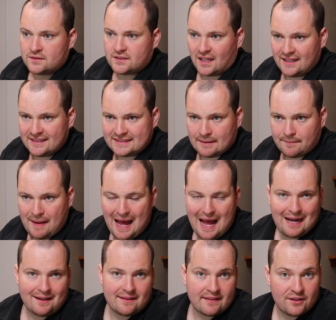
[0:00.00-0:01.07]
So this is a
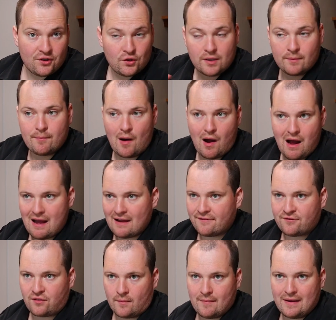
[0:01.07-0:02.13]
pack that you can buy
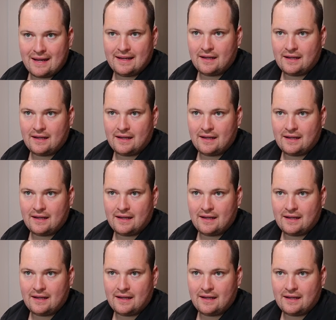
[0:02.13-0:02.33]
from me.